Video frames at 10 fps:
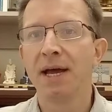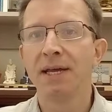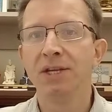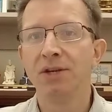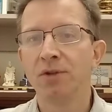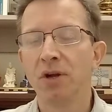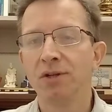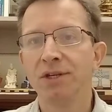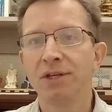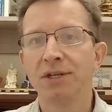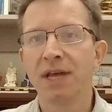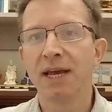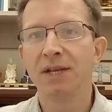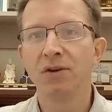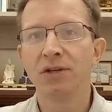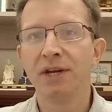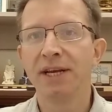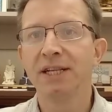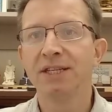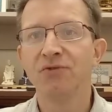Egyptologist Dr.
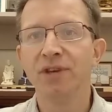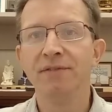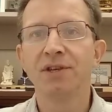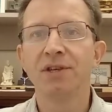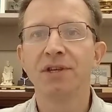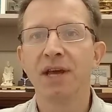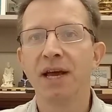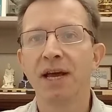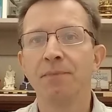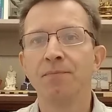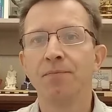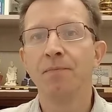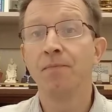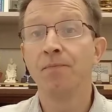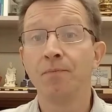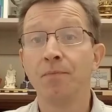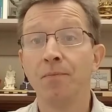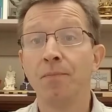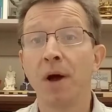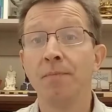Nick Reeves
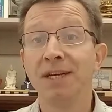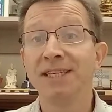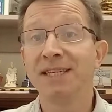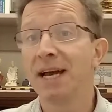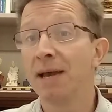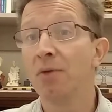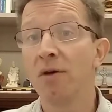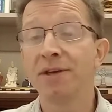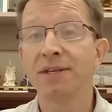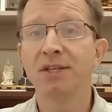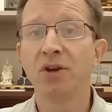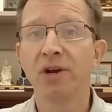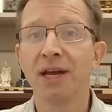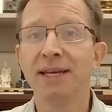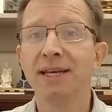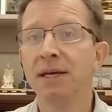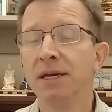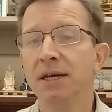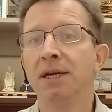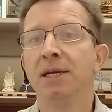published a hypothesis online.
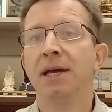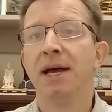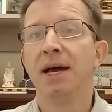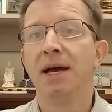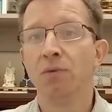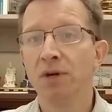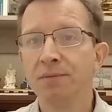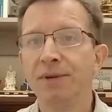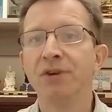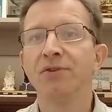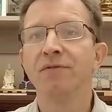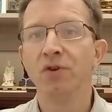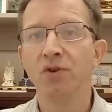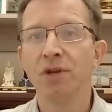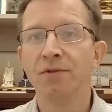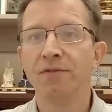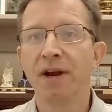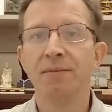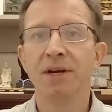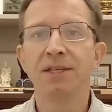It wasn't peer-reviewed, it was
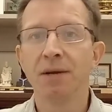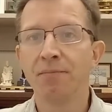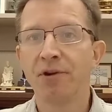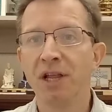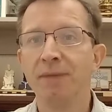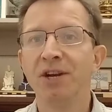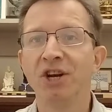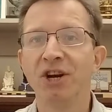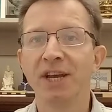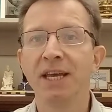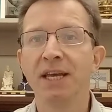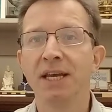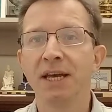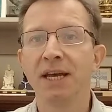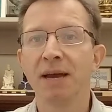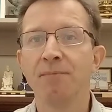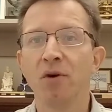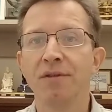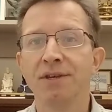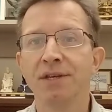very much a preliminary
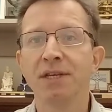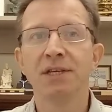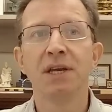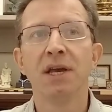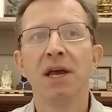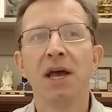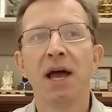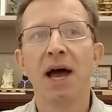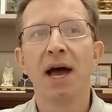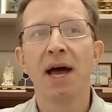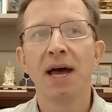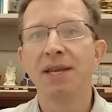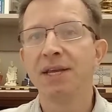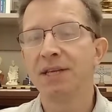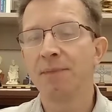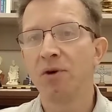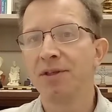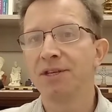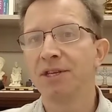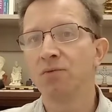hypothesis. And his
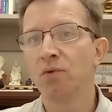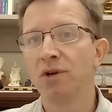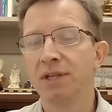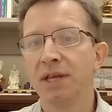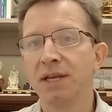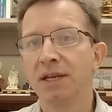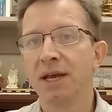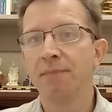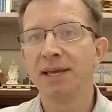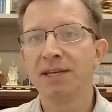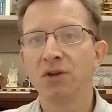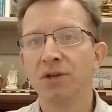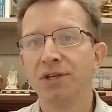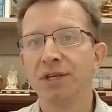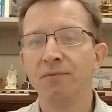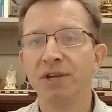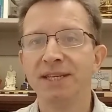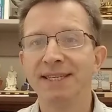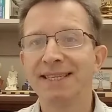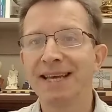hypothesis was that based on some
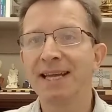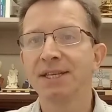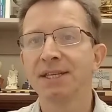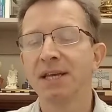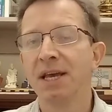recent scans,